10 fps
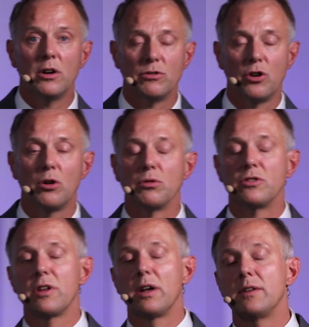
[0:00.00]

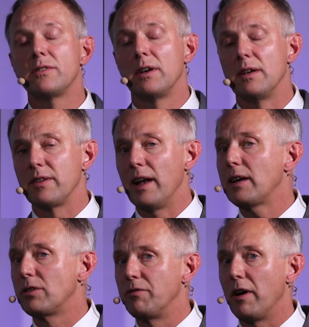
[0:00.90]
roads that is, is
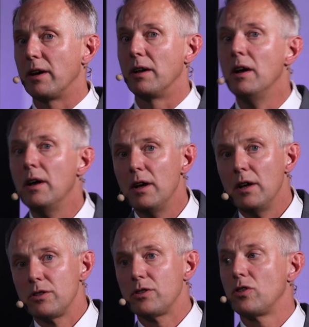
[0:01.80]
electrified.
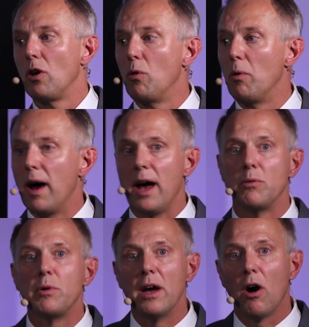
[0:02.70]
So,
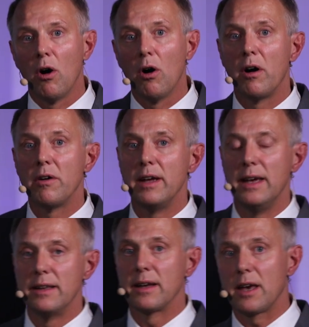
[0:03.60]
and we are
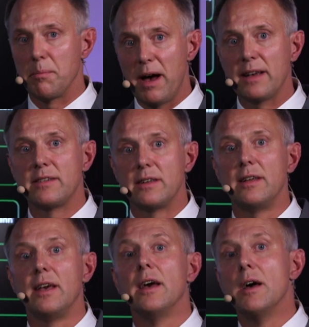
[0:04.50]
in a
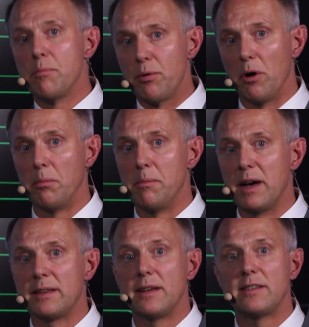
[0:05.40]
capacity
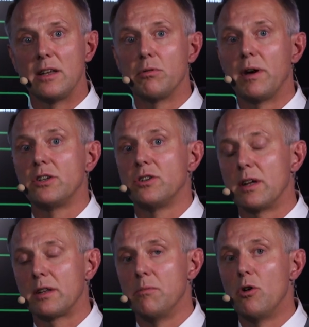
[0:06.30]
problematic situation
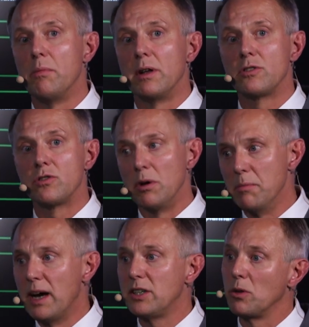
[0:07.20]
at the moment. So
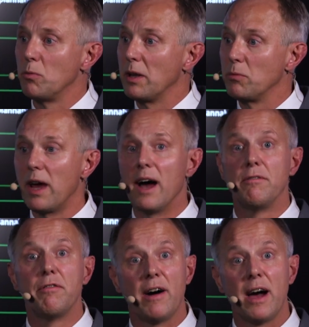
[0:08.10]
imagine when we have
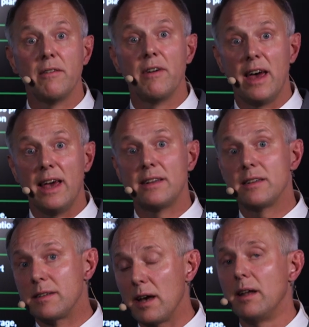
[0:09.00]
five, eight,
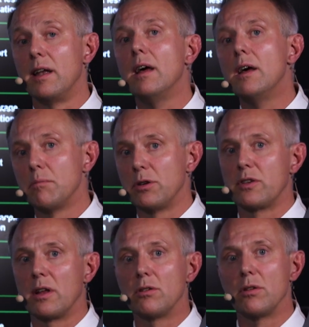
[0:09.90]
ten
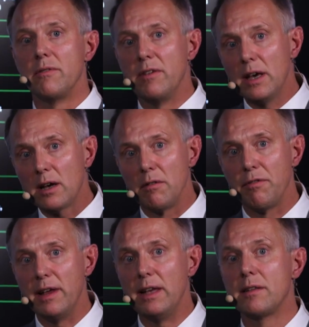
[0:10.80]
percent of the vehicle
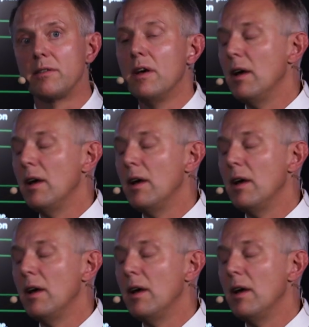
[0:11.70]
fleet